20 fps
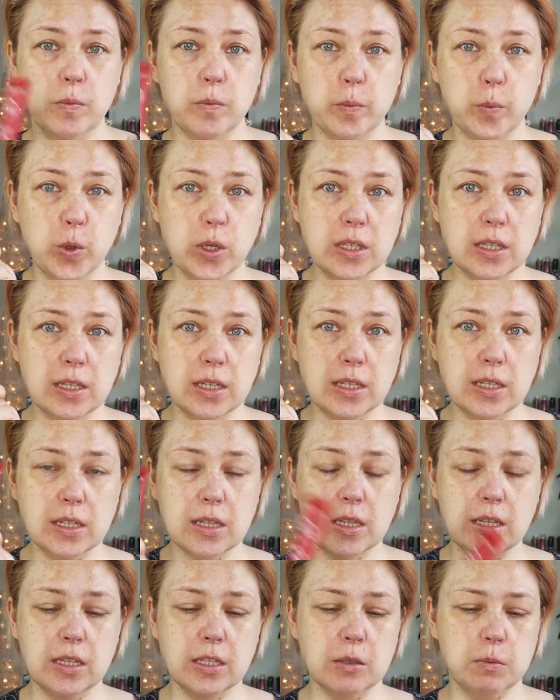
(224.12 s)
which is
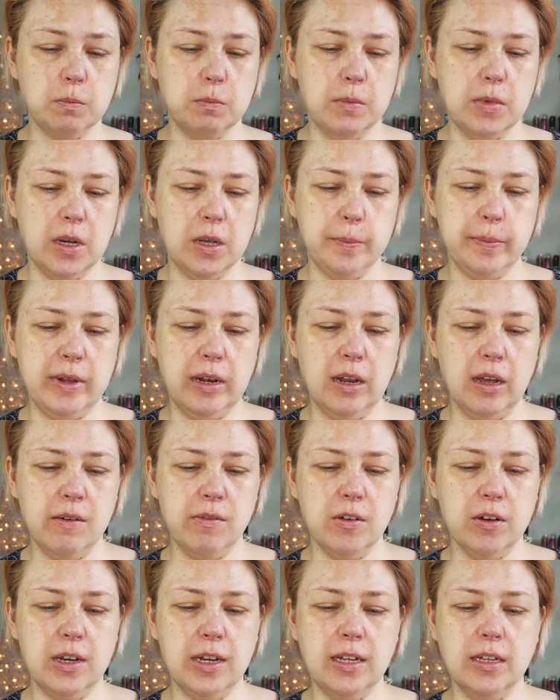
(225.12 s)
this My
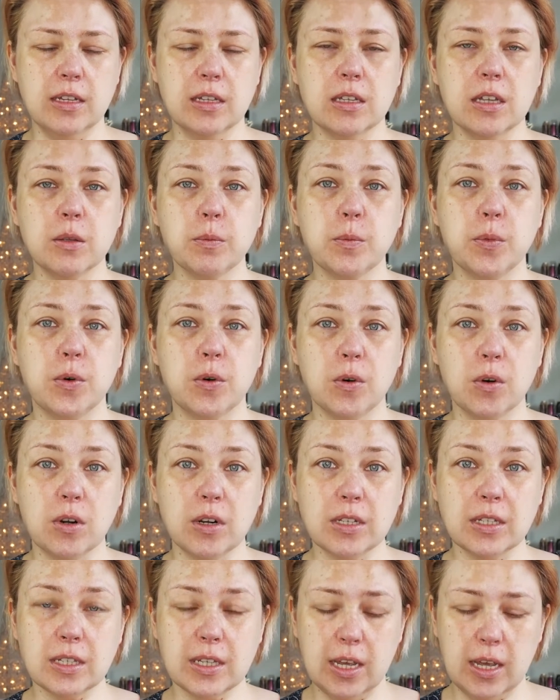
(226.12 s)
Beloved Instant
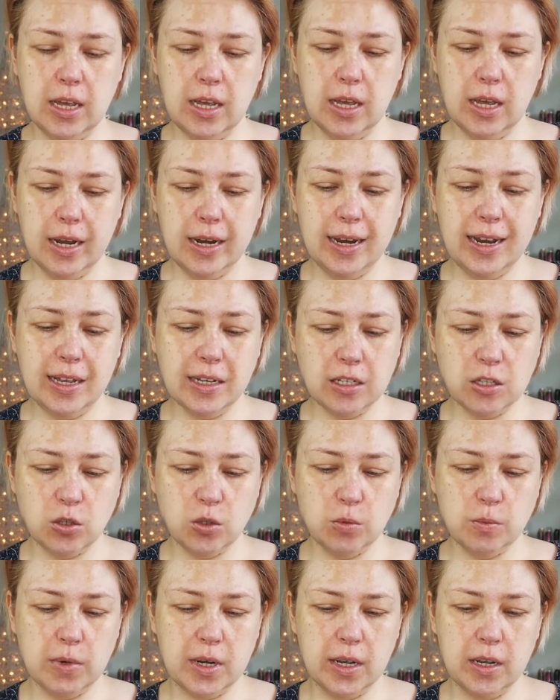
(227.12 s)
Poreless next
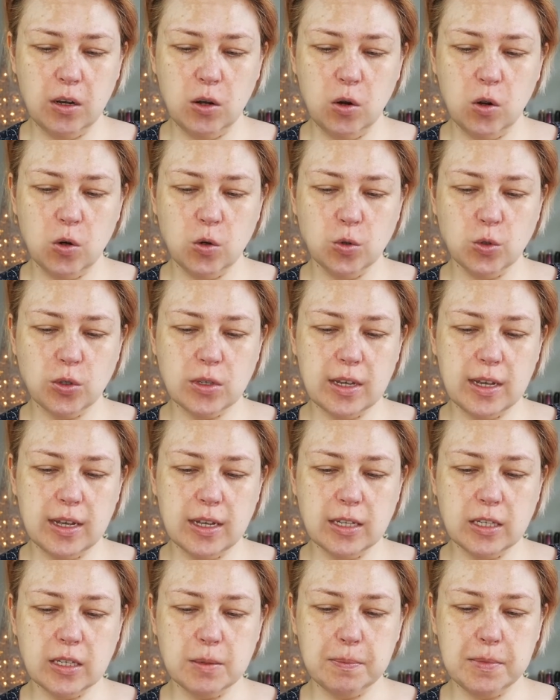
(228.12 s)
to my nose,
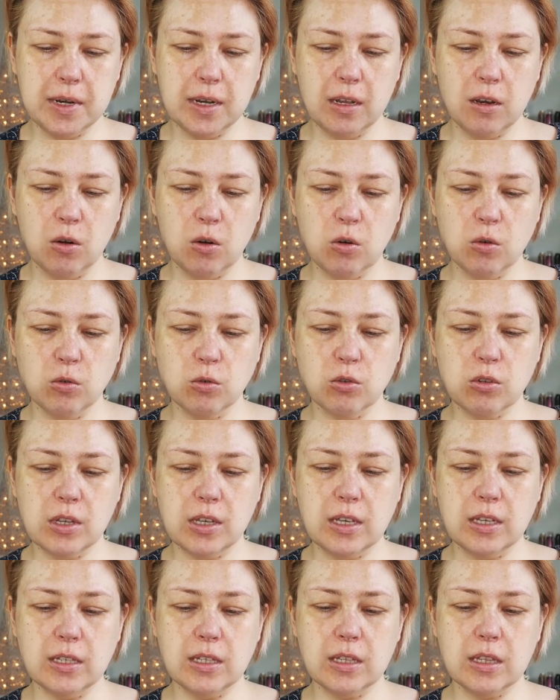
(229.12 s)
as my nose
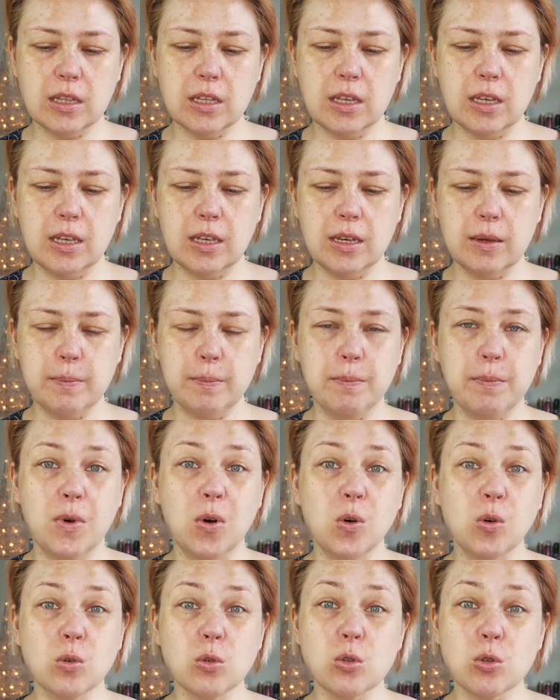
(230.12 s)
is the
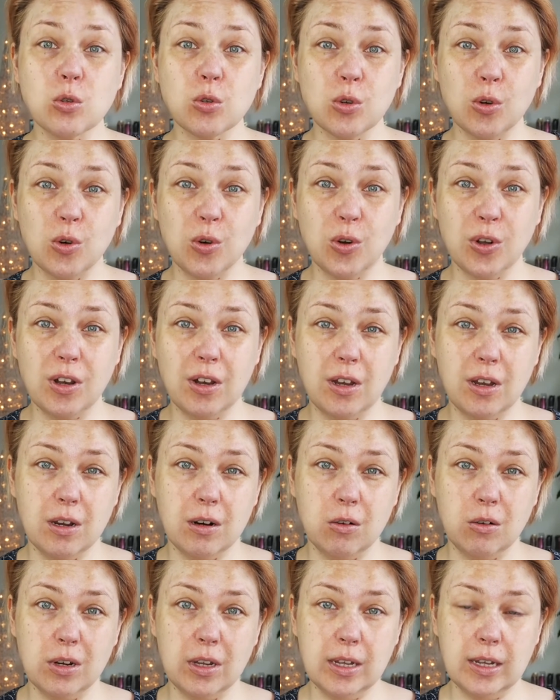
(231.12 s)
most oily
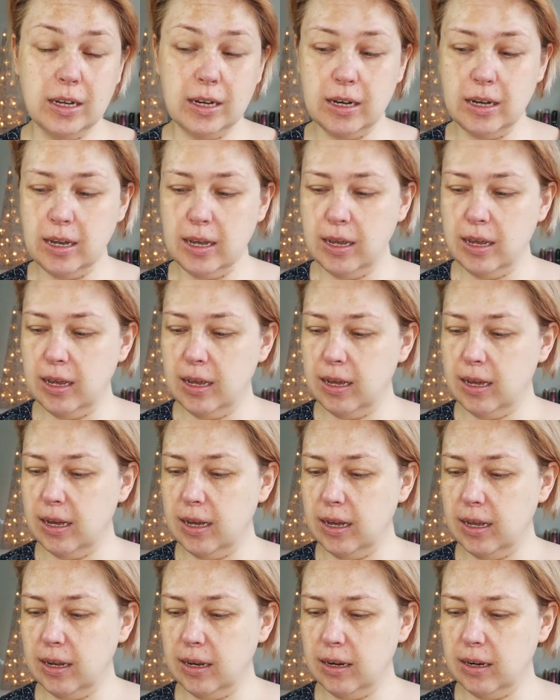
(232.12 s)
area,
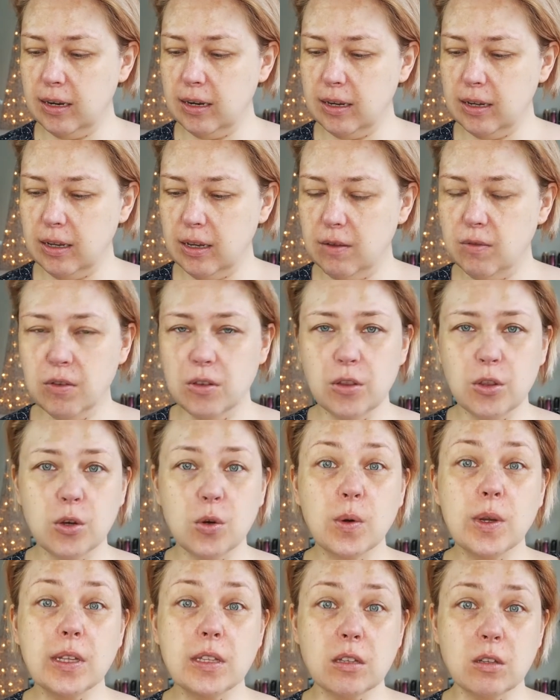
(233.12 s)
and even
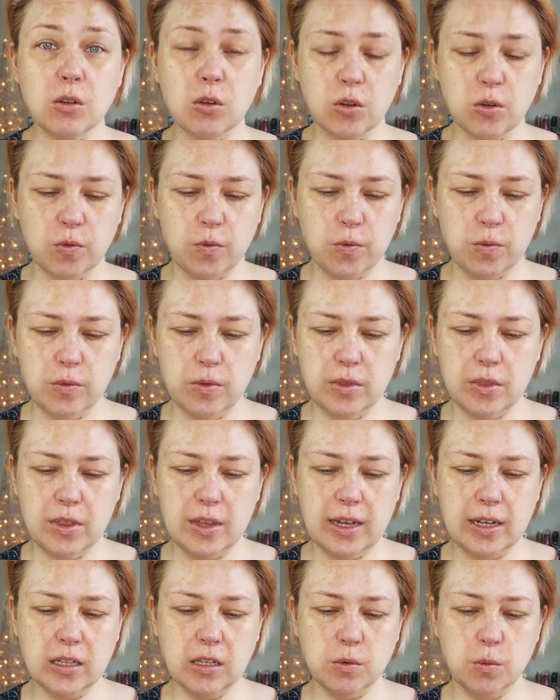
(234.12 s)
though it's not
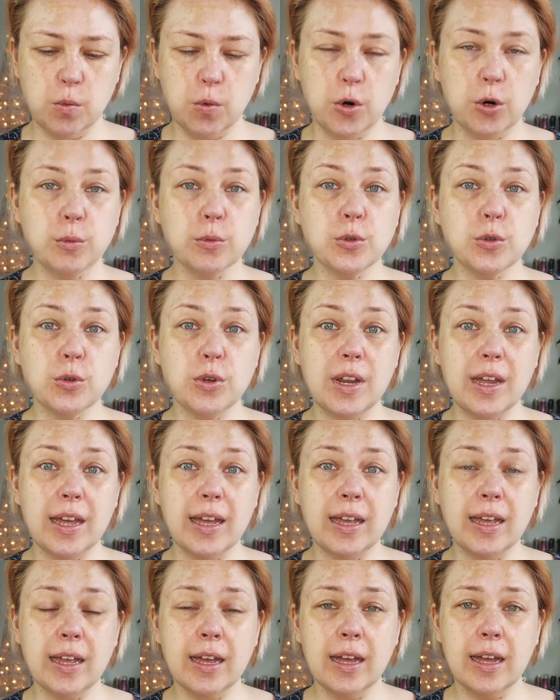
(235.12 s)
that warm
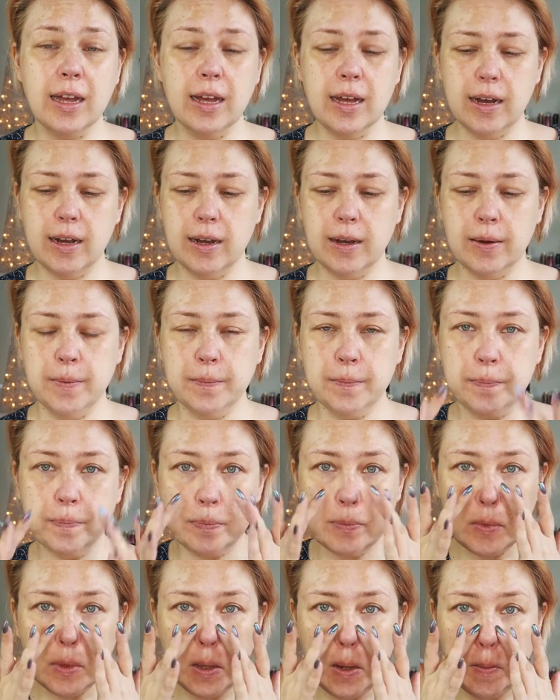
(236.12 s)
today,
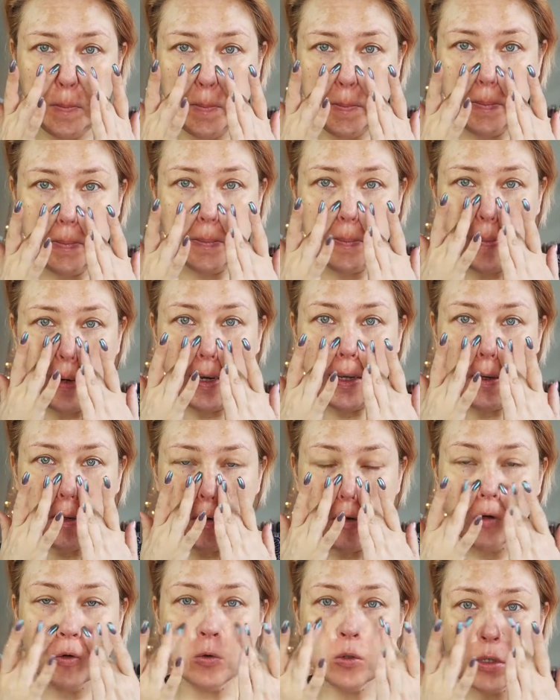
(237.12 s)
my
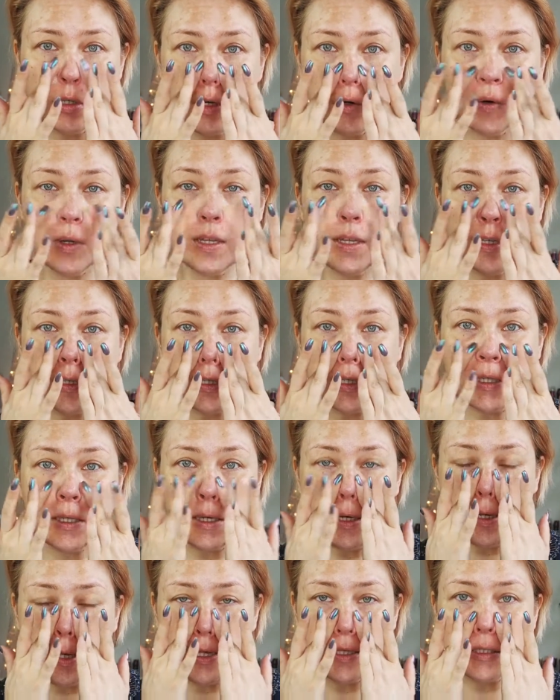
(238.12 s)
nose area
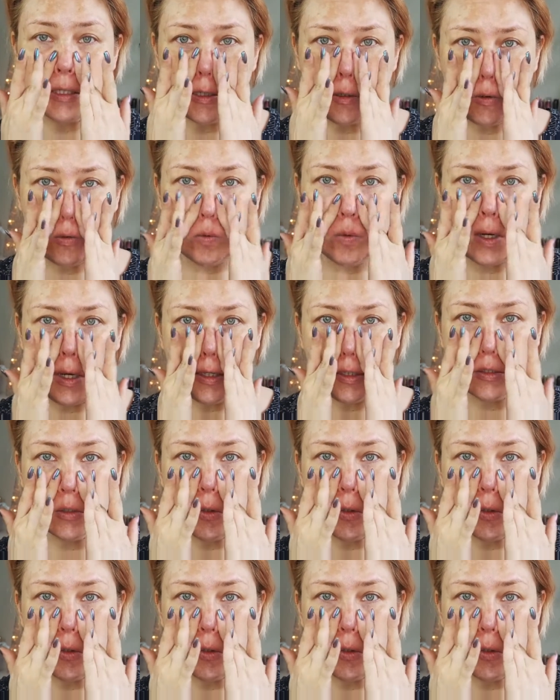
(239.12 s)
still gets quite